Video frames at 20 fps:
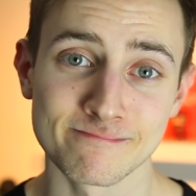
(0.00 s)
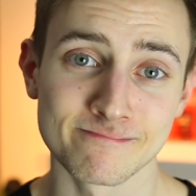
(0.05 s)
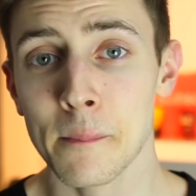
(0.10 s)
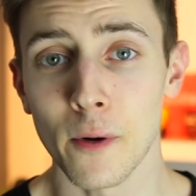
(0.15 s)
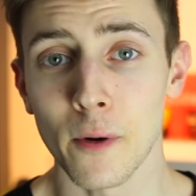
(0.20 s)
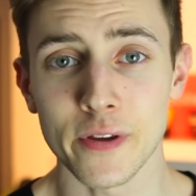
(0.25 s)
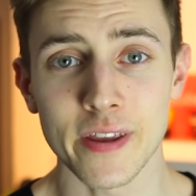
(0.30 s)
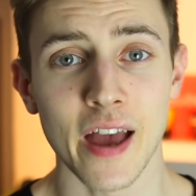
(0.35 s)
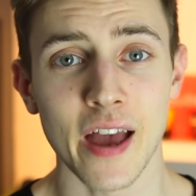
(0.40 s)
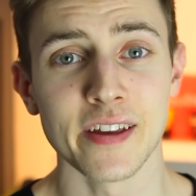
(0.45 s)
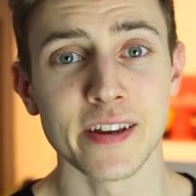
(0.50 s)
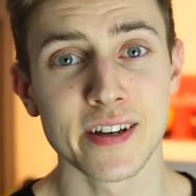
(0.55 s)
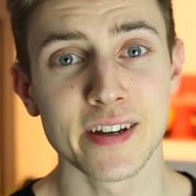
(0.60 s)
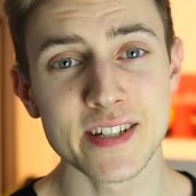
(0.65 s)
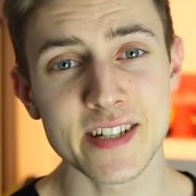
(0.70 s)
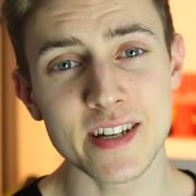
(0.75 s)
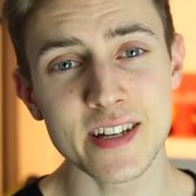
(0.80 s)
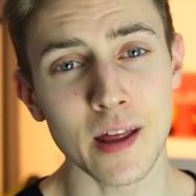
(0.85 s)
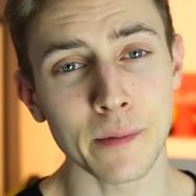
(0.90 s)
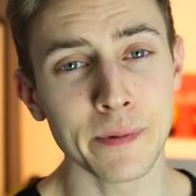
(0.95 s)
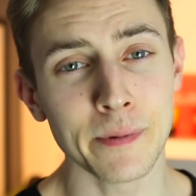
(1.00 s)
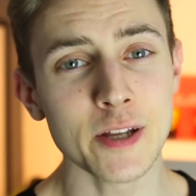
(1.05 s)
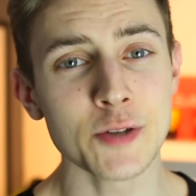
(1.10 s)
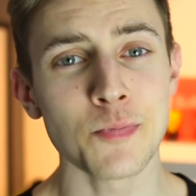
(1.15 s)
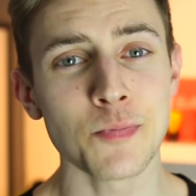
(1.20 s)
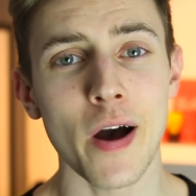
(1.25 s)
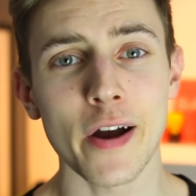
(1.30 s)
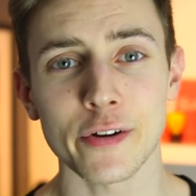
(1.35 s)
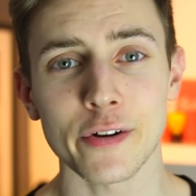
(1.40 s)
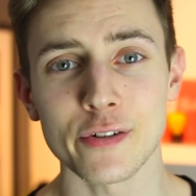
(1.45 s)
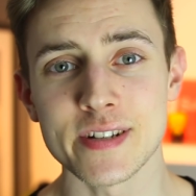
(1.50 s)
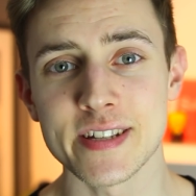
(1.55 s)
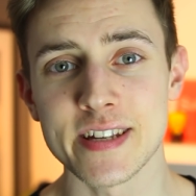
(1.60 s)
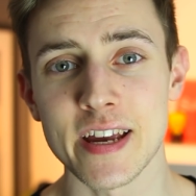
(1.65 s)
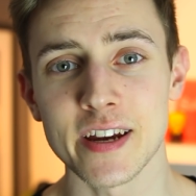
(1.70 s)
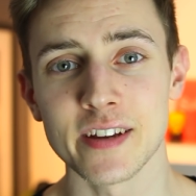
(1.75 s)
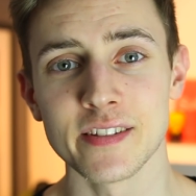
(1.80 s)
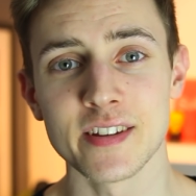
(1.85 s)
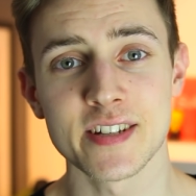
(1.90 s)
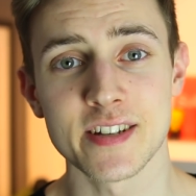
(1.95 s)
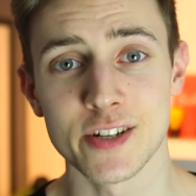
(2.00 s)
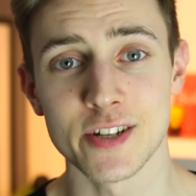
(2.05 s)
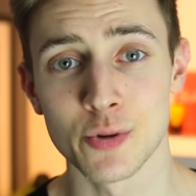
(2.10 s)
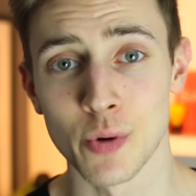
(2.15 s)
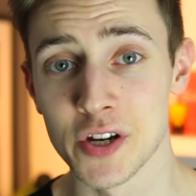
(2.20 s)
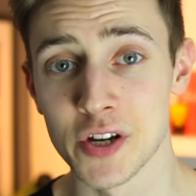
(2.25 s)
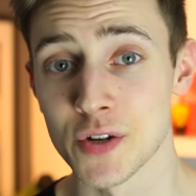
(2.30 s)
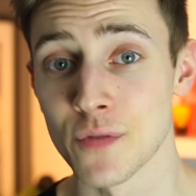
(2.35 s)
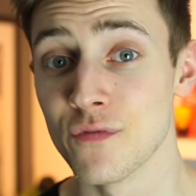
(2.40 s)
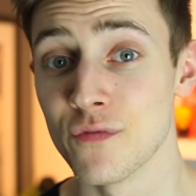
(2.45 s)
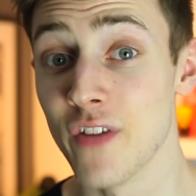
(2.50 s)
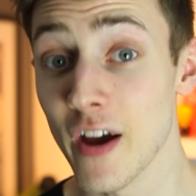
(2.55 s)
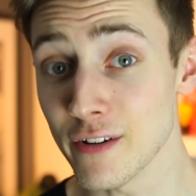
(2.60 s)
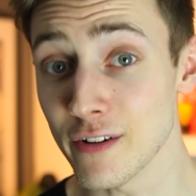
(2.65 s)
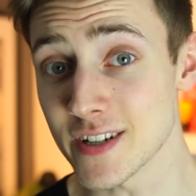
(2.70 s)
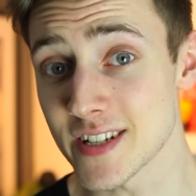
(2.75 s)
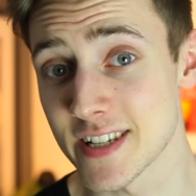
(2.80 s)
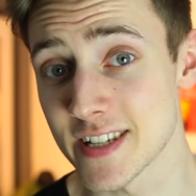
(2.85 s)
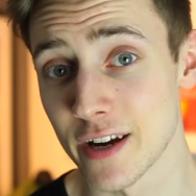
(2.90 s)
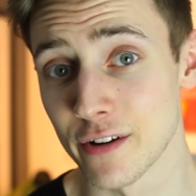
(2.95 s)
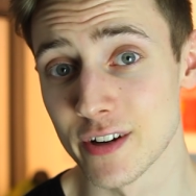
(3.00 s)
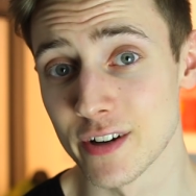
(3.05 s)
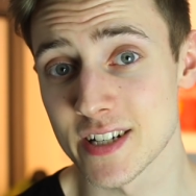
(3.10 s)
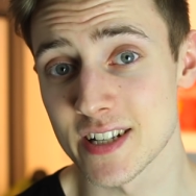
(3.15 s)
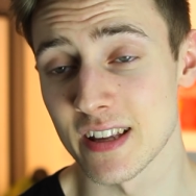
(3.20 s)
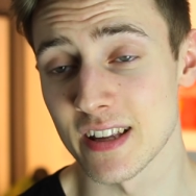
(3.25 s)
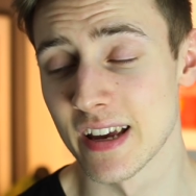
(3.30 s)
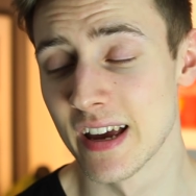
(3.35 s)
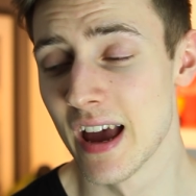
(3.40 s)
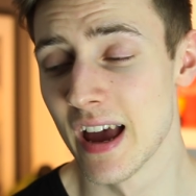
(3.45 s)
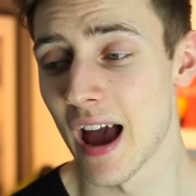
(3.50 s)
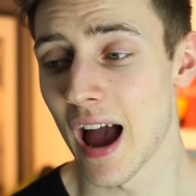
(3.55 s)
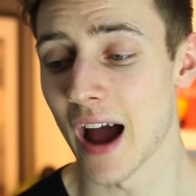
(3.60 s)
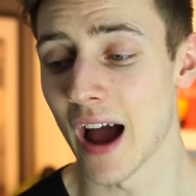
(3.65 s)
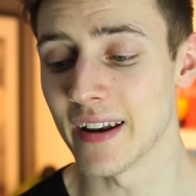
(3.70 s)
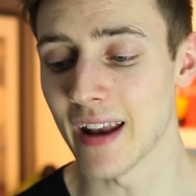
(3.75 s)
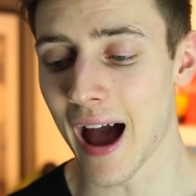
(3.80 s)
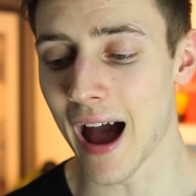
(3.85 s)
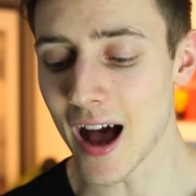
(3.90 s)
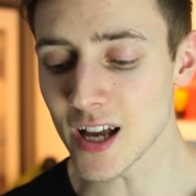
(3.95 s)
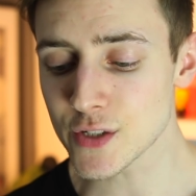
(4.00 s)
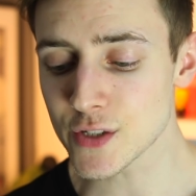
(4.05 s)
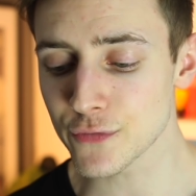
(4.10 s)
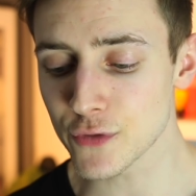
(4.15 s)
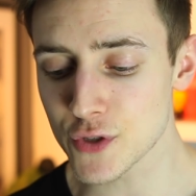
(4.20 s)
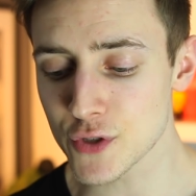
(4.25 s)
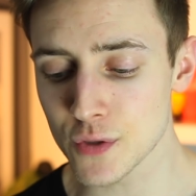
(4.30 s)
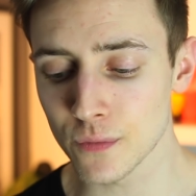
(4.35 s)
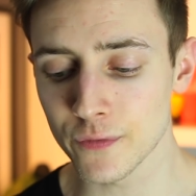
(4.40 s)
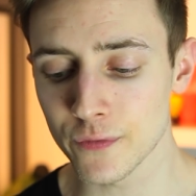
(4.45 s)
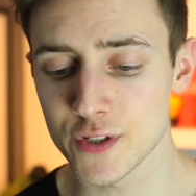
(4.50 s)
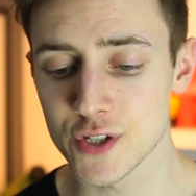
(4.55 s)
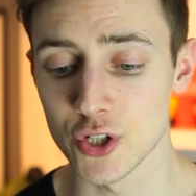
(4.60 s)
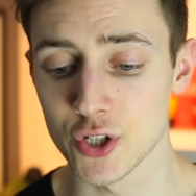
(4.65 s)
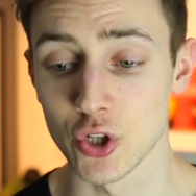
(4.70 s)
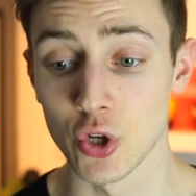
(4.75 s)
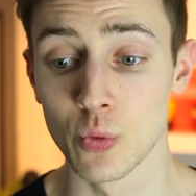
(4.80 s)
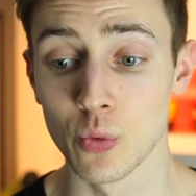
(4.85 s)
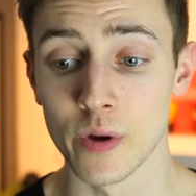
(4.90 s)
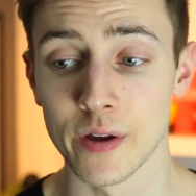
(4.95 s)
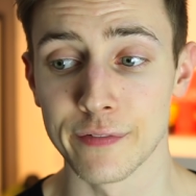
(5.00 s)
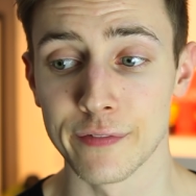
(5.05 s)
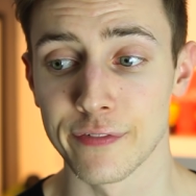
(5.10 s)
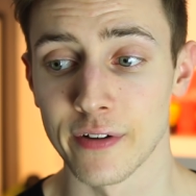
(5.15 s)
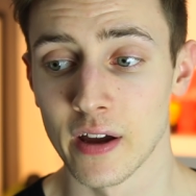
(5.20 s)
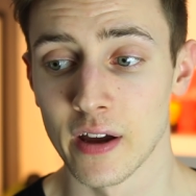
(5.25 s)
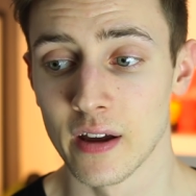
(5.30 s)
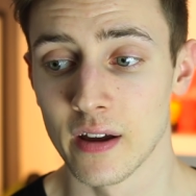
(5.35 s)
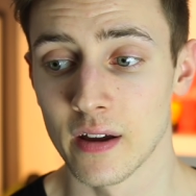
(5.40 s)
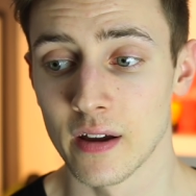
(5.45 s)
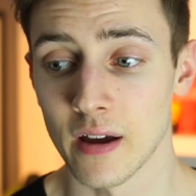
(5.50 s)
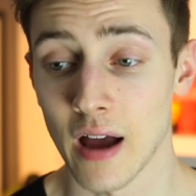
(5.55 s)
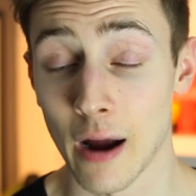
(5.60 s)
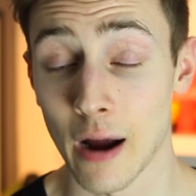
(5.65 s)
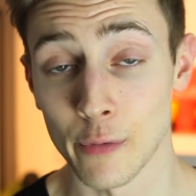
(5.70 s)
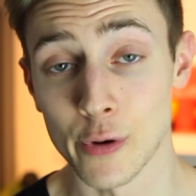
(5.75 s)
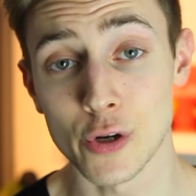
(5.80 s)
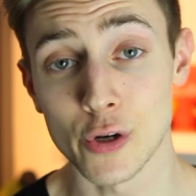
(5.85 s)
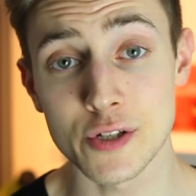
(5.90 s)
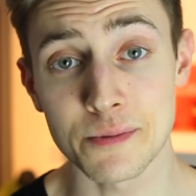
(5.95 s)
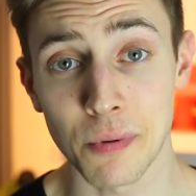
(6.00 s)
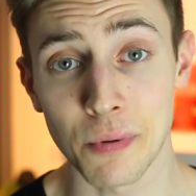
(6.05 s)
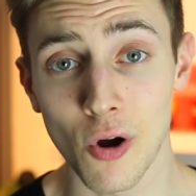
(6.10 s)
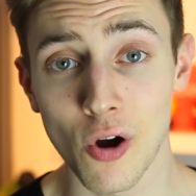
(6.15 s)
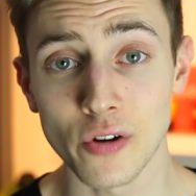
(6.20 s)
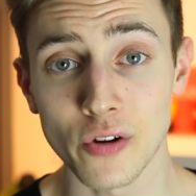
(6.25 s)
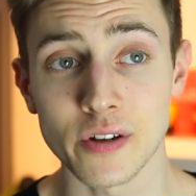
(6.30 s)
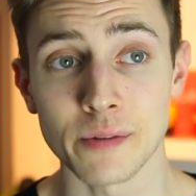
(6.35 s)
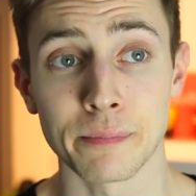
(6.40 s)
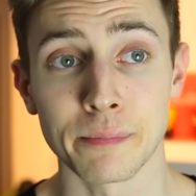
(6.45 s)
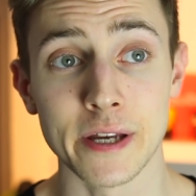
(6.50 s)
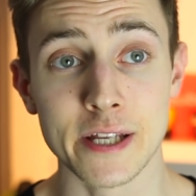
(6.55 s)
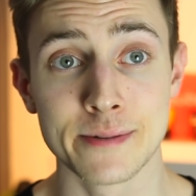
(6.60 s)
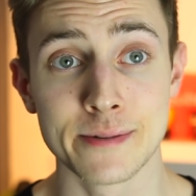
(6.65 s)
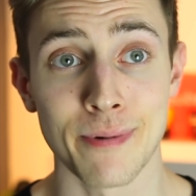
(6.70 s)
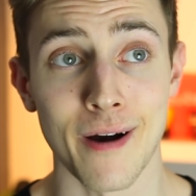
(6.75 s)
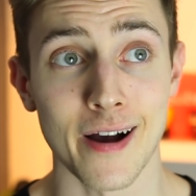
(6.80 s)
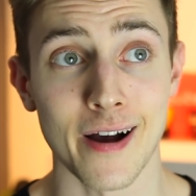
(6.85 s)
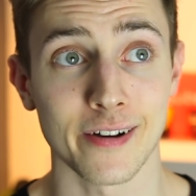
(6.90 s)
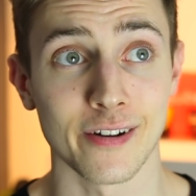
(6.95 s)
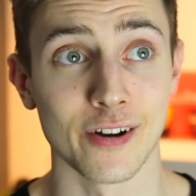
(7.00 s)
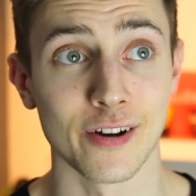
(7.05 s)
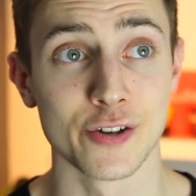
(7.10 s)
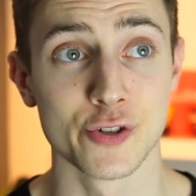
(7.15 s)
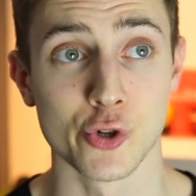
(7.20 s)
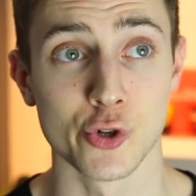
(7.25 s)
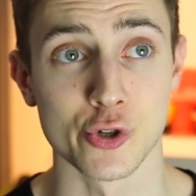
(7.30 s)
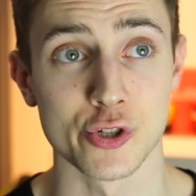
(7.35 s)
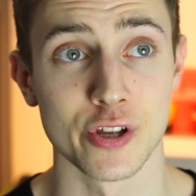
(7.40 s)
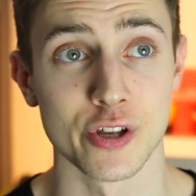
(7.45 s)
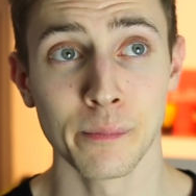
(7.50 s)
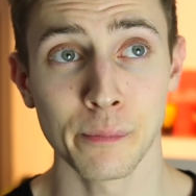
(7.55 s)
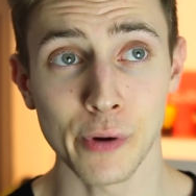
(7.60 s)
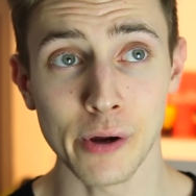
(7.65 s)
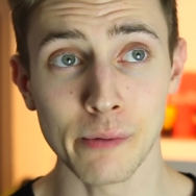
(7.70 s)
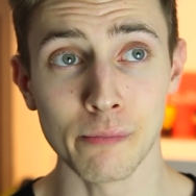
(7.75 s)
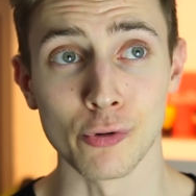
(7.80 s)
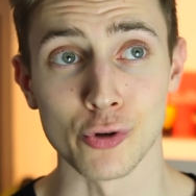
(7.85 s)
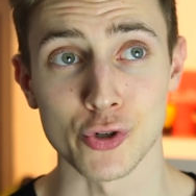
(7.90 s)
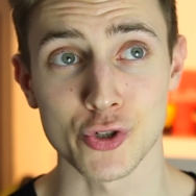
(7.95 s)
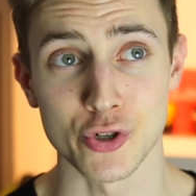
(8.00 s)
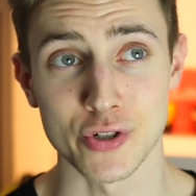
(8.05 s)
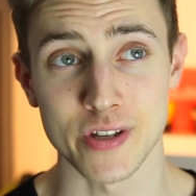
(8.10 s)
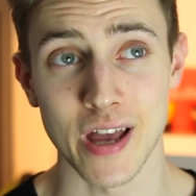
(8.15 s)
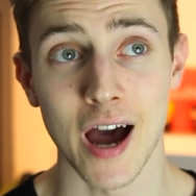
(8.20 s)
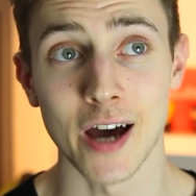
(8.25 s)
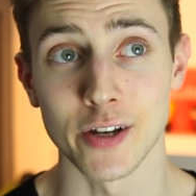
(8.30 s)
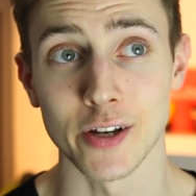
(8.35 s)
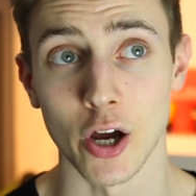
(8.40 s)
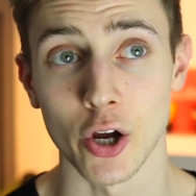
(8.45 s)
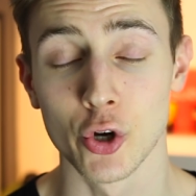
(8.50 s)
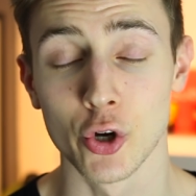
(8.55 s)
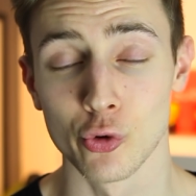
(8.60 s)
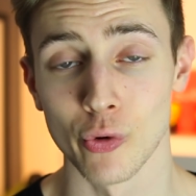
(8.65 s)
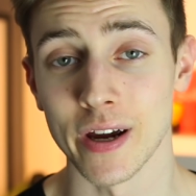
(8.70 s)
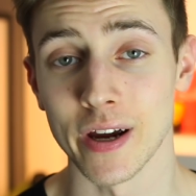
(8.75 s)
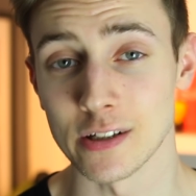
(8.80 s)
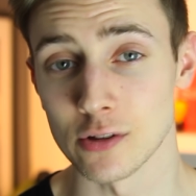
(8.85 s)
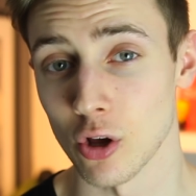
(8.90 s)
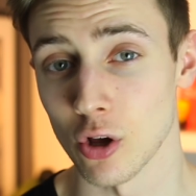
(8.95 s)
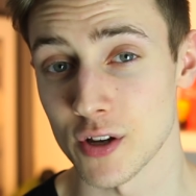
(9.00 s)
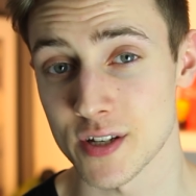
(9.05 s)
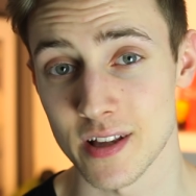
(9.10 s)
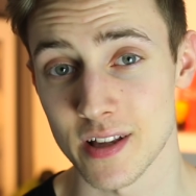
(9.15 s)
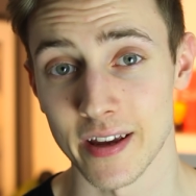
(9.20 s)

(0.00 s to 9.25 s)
But yeah, you can see that Peter Parker is taking this situation very seriously, and as for something to do with Harry Osborn, Peter Parker has pretty much just had a great loss.